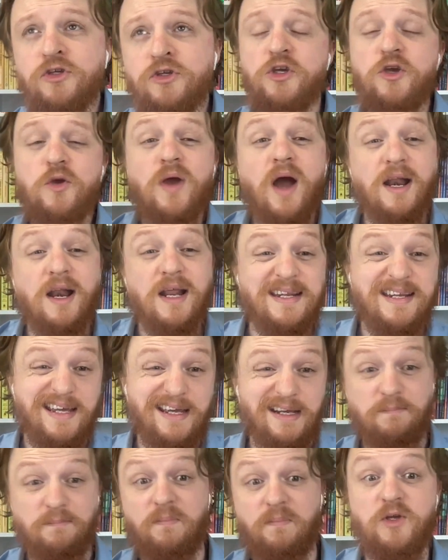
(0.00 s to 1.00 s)
so. You kind of
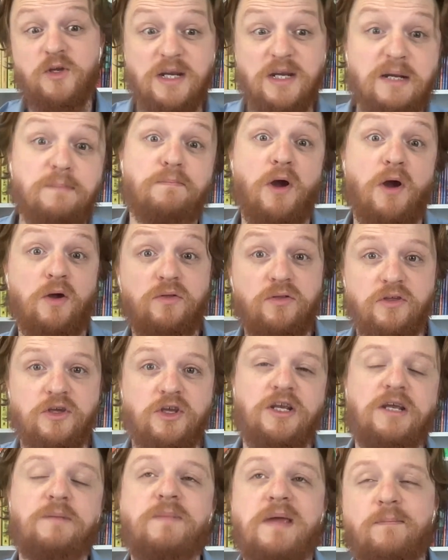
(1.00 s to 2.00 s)
need both.
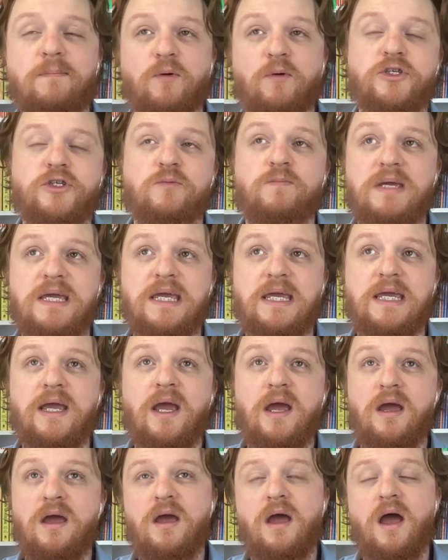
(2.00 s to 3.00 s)
You need people to
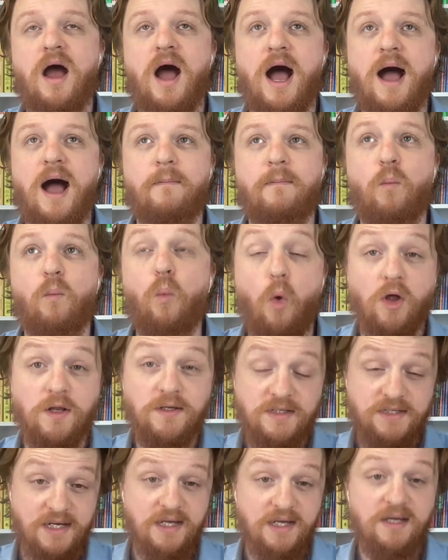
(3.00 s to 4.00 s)
be
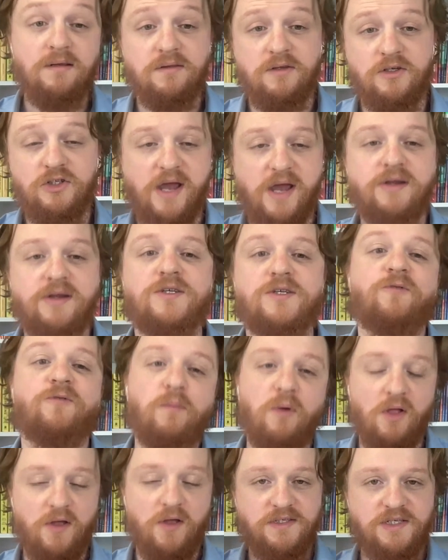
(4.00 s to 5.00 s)
wanting the change,
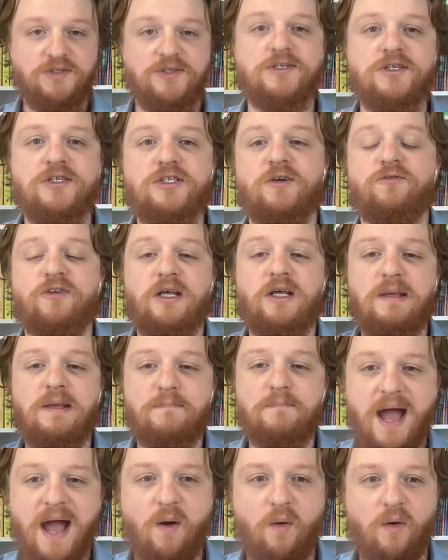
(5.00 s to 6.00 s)
for politicians to feel
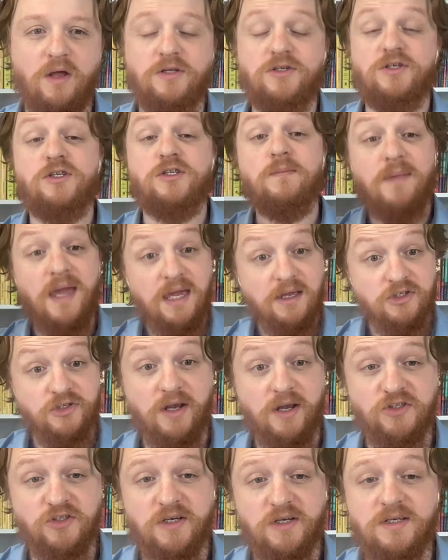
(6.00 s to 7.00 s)
empowered to make
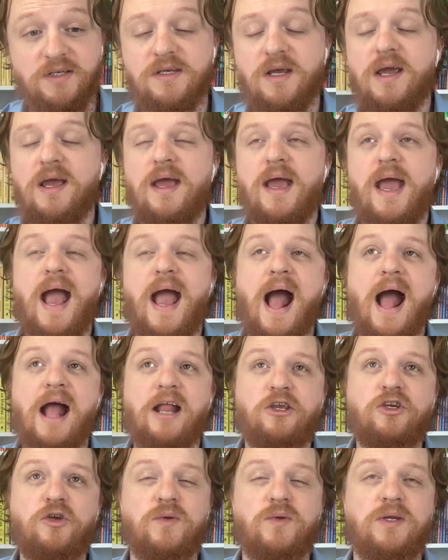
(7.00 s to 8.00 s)
changes,
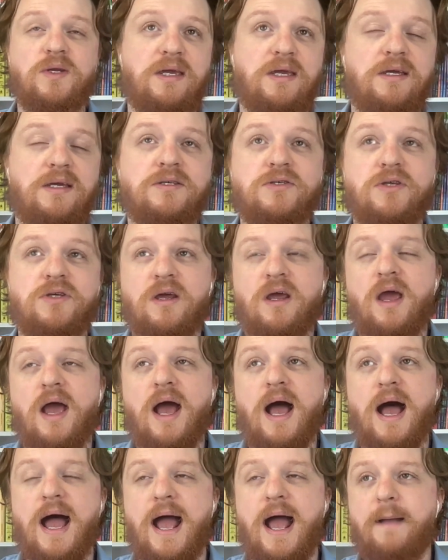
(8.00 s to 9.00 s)
and you need
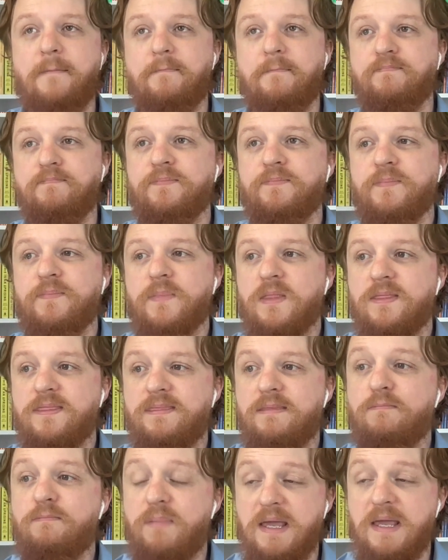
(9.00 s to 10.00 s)
um,
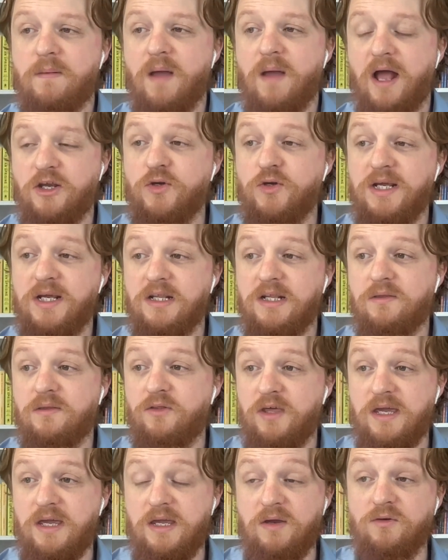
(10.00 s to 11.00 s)
and you need
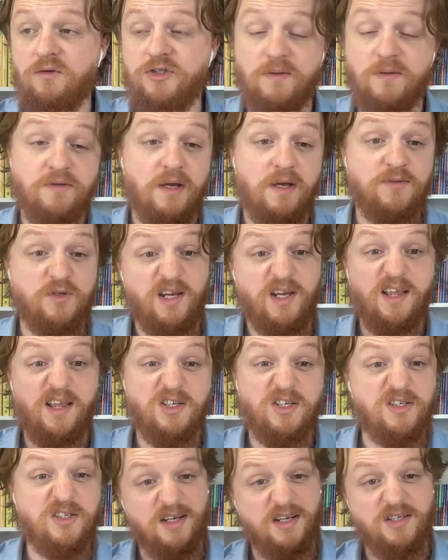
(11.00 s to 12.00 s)
the sometimes the
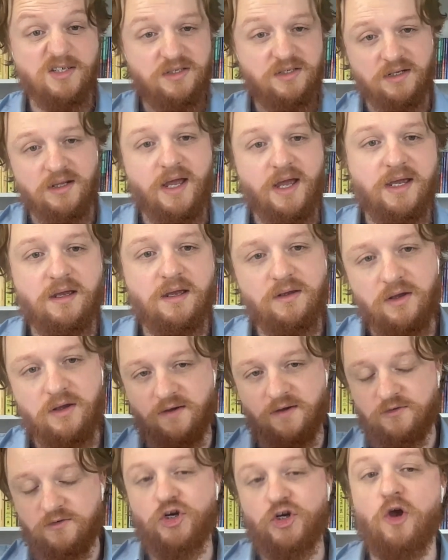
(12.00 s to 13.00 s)
regulations actually to like
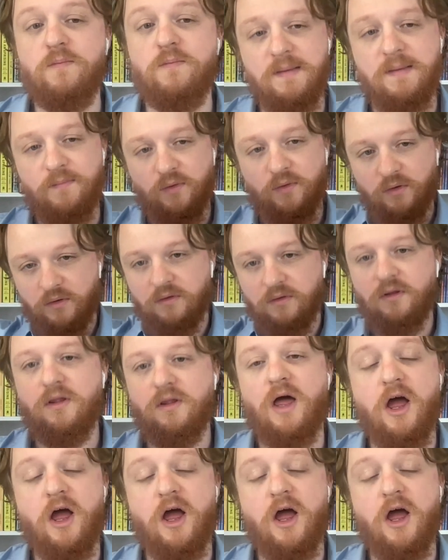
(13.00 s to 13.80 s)
kind of show people